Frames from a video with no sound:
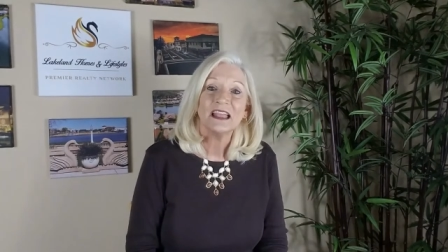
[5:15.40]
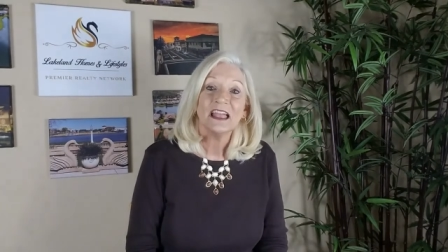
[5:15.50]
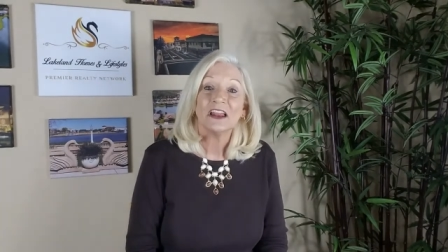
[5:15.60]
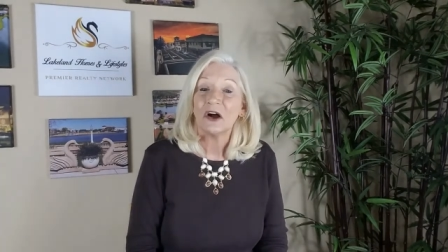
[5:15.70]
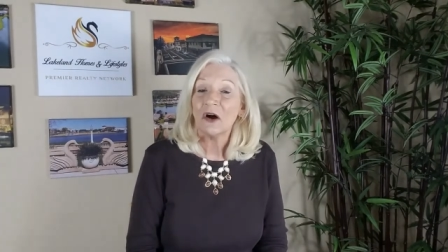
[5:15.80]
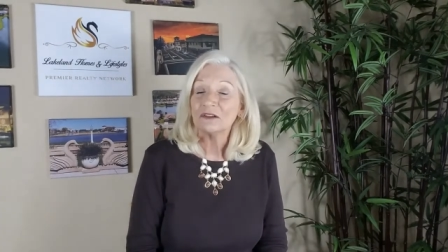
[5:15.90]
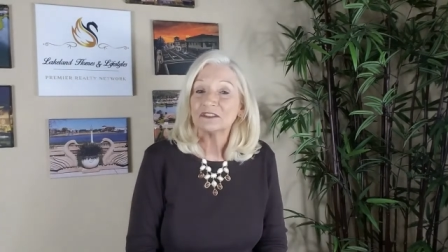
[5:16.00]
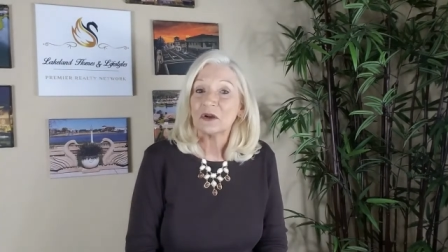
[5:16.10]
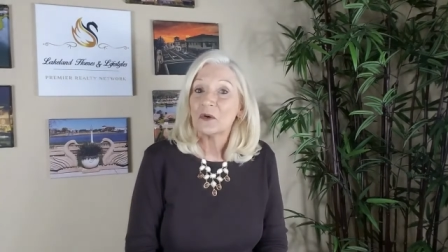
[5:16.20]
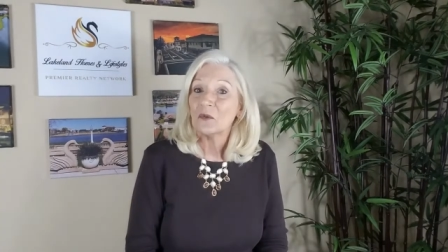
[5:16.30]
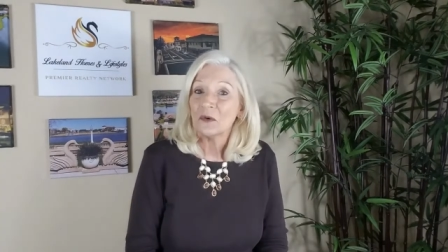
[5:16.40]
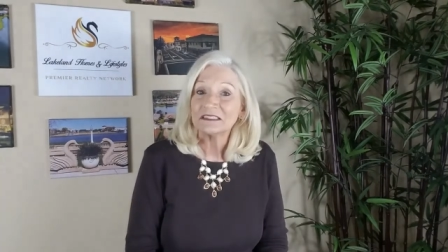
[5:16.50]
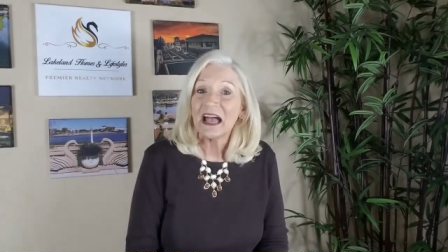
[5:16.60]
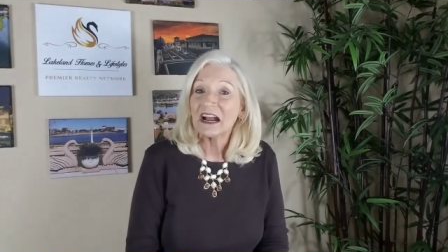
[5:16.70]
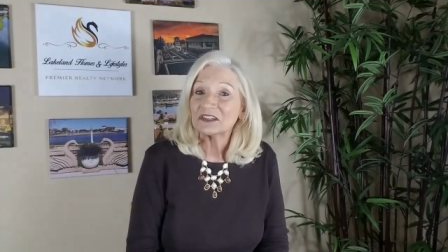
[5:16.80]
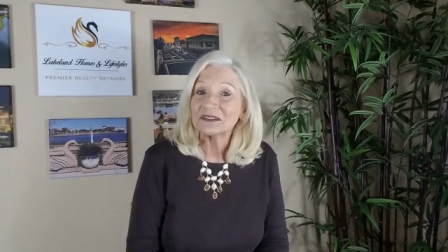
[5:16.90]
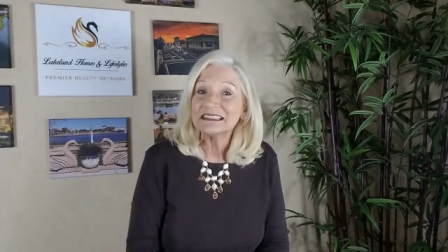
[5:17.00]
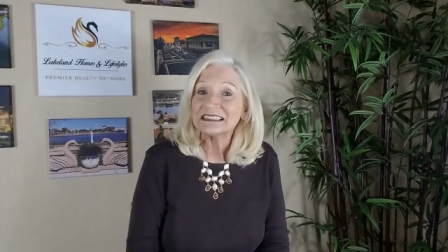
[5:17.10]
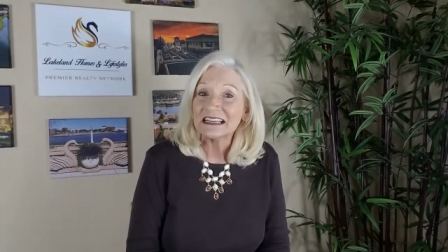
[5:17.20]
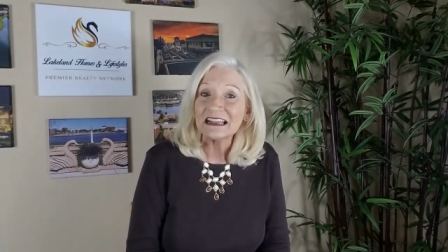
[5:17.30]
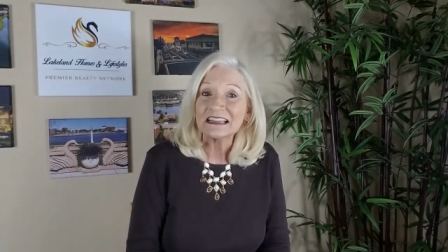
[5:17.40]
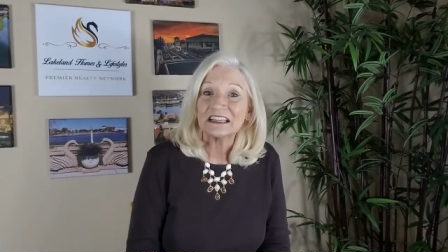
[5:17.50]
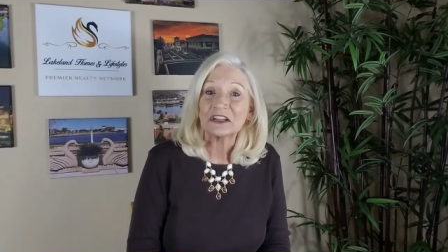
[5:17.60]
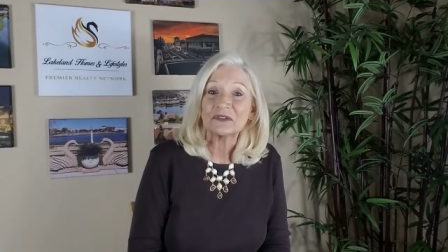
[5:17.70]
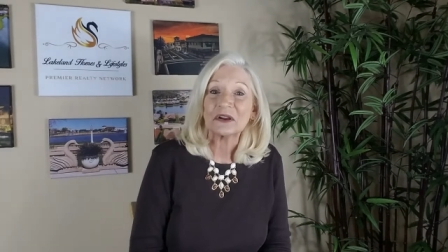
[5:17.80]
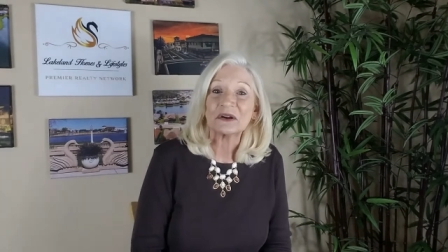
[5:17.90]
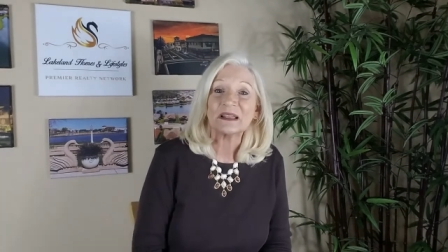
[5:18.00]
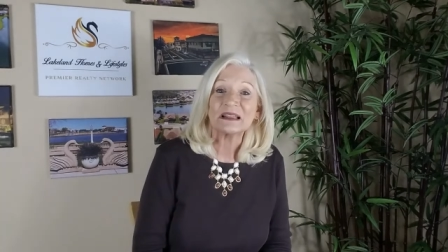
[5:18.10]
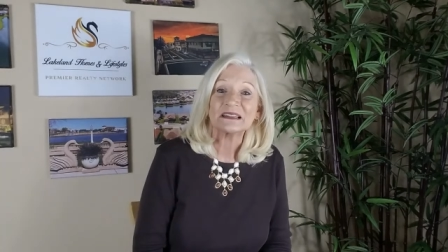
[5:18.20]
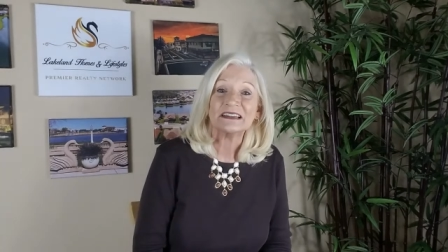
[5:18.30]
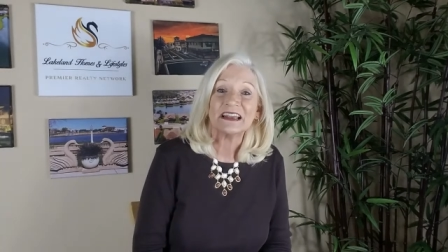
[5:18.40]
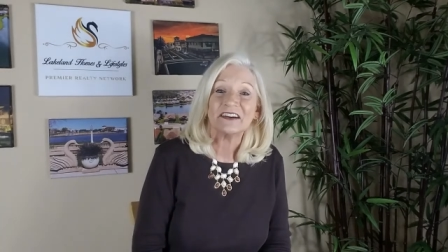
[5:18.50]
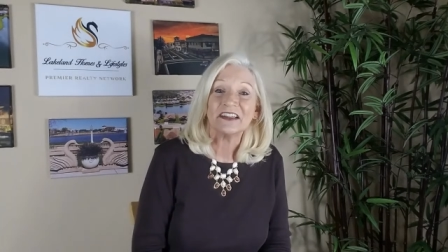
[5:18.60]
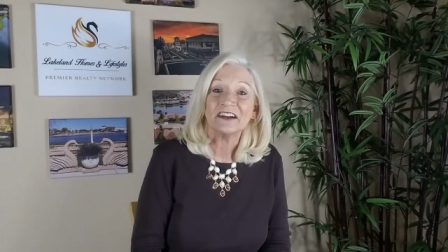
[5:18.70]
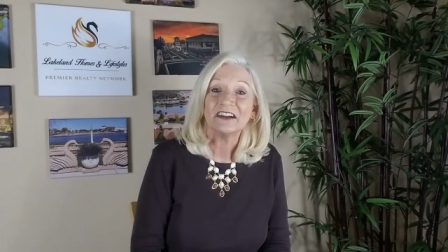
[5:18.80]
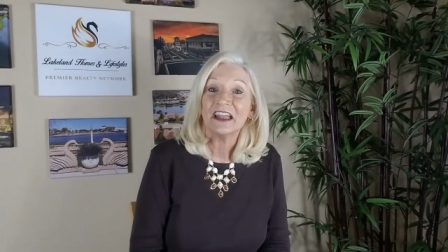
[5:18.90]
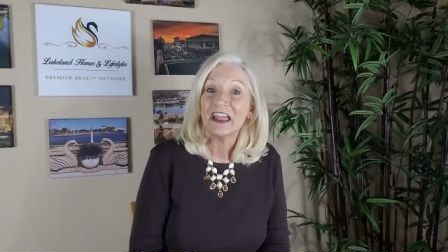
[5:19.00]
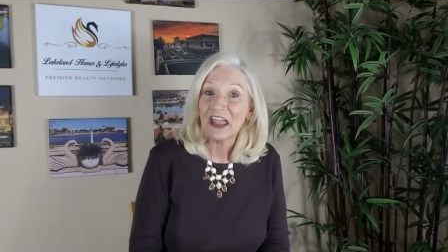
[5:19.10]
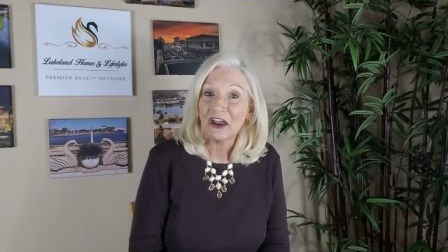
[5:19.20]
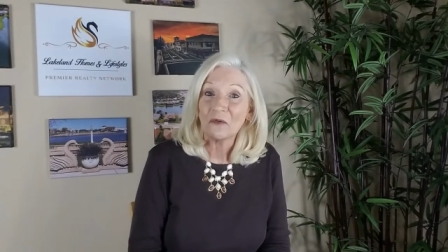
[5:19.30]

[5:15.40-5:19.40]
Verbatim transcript: and also what's actually selling in the greater Lakeland area and